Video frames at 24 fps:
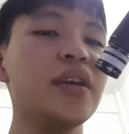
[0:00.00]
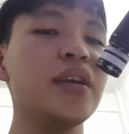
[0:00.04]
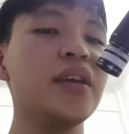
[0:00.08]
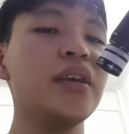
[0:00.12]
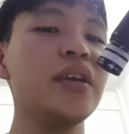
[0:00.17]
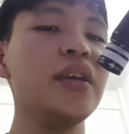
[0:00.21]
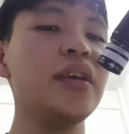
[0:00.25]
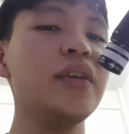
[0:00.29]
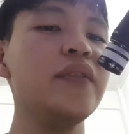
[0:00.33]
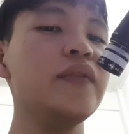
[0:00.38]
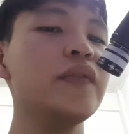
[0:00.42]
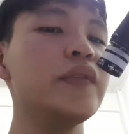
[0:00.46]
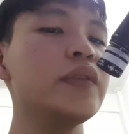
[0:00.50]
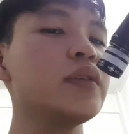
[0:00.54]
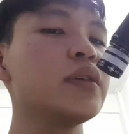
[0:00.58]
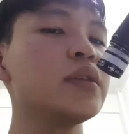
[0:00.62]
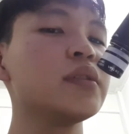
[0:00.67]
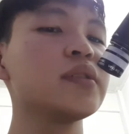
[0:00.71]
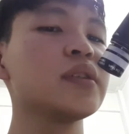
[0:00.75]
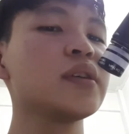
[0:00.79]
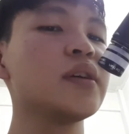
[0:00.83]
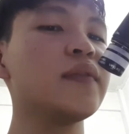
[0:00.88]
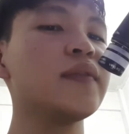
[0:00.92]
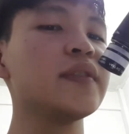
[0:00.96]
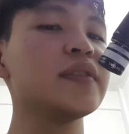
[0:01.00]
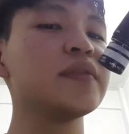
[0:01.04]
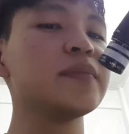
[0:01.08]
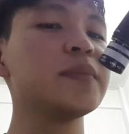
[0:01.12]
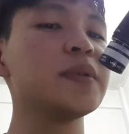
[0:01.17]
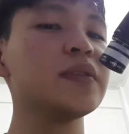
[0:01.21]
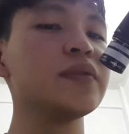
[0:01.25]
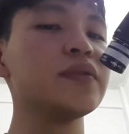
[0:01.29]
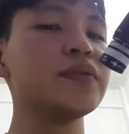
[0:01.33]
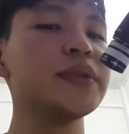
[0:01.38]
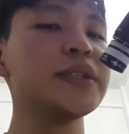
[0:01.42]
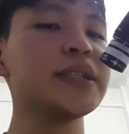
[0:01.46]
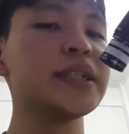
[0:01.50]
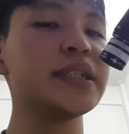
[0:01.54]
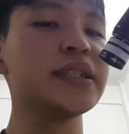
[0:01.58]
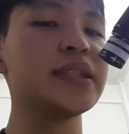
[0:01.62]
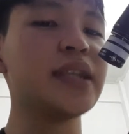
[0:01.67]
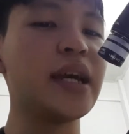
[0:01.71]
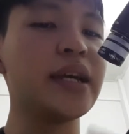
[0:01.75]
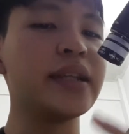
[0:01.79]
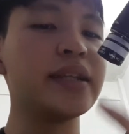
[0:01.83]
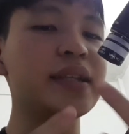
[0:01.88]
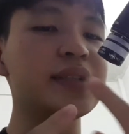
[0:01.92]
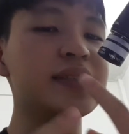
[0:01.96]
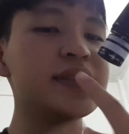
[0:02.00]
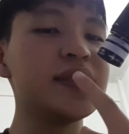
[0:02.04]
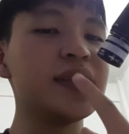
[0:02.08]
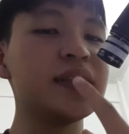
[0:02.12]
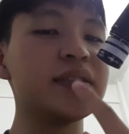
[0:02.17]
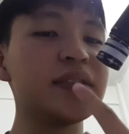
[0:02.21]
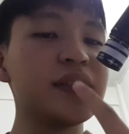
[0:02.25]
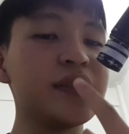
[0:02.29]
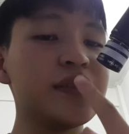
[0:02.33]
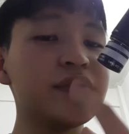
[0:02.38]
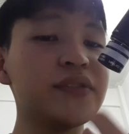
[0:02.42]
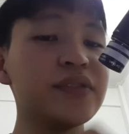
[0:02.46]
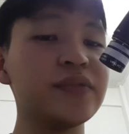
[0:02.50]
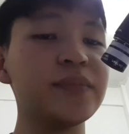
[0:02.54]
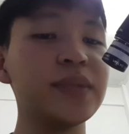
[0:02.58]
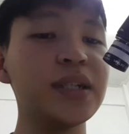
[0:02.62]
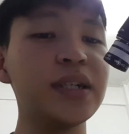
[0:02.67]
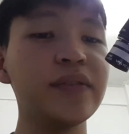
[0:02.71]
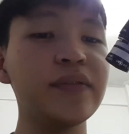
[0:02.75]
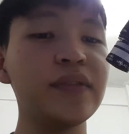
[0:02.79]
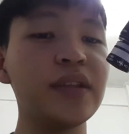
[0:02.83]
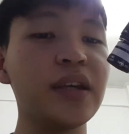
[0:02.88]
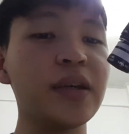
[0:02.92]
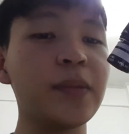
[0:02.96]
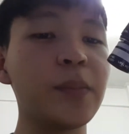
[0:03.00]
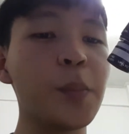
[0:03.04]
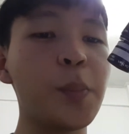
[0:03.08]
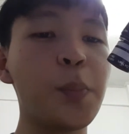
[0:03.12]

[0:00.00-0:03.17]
if you don't comfortable doing it at the center of your mouth, like